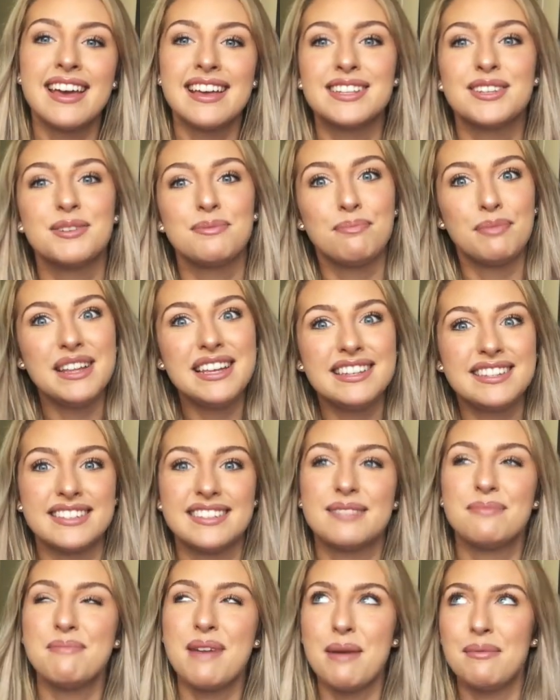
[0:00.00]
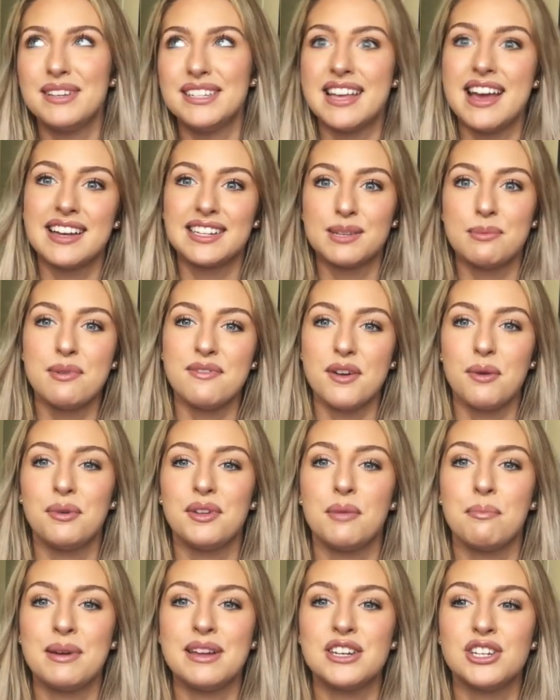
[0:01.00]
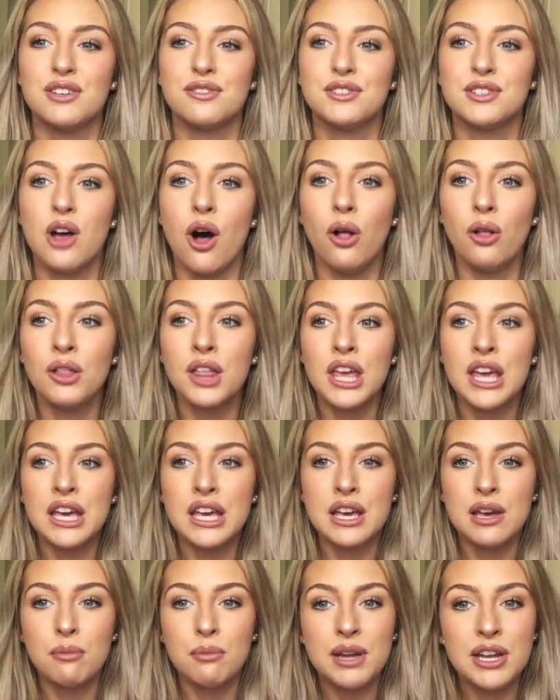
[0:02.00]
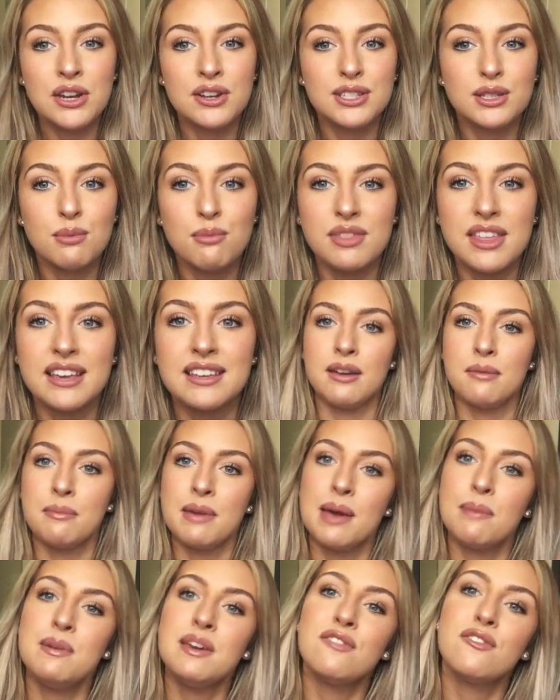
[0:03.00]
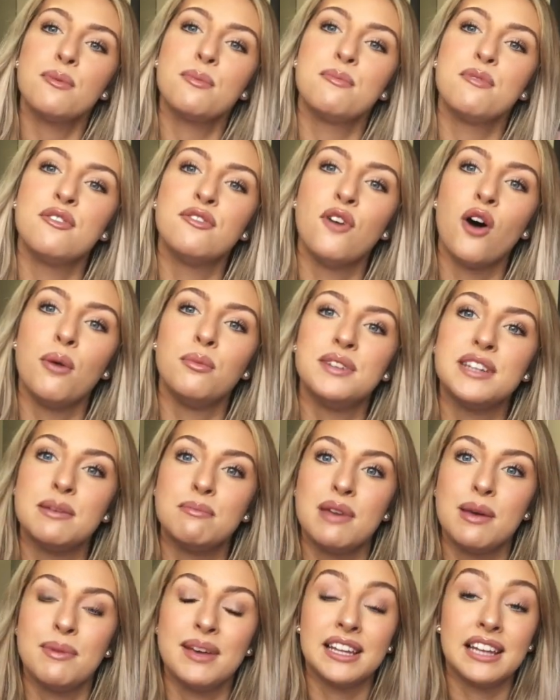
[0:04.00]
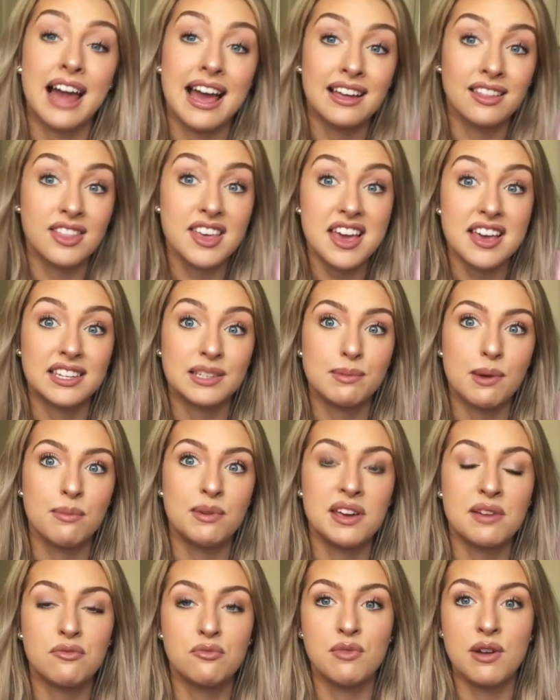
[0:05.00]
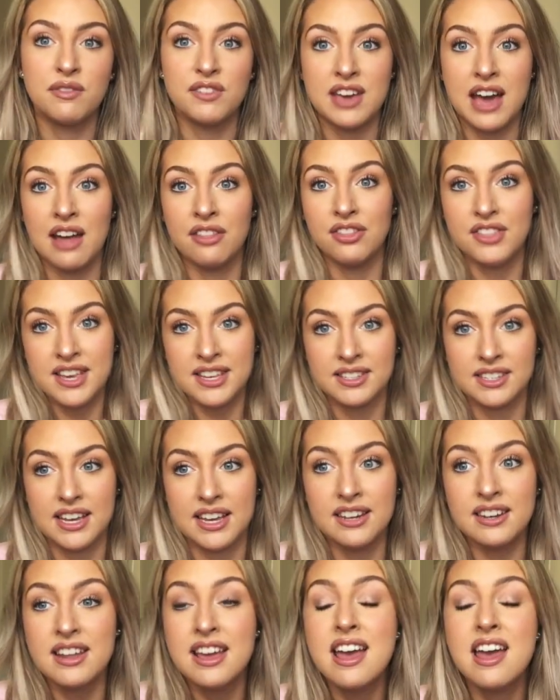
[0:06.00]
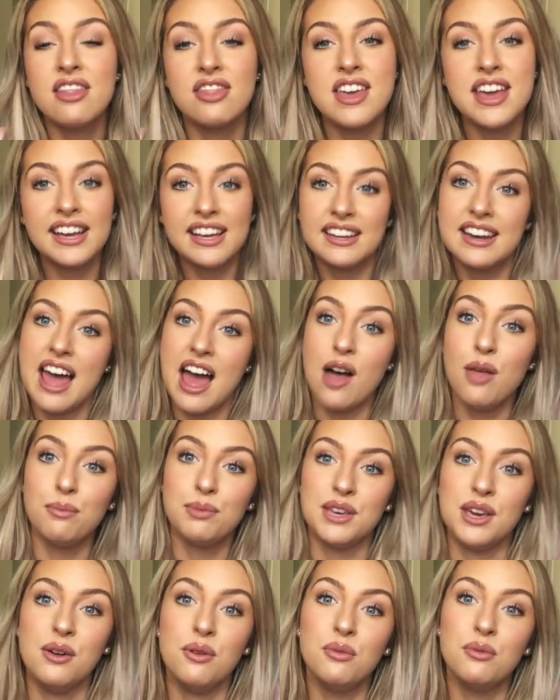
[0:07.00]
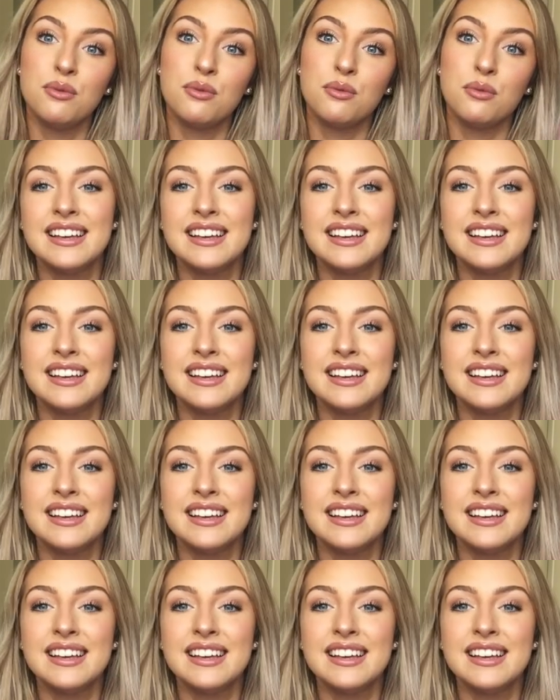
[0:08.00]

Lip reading: so please maybe take some of it with a pinch of salt. But some things, maybe if you performed it maybe like this, maybe add this in, they can help you.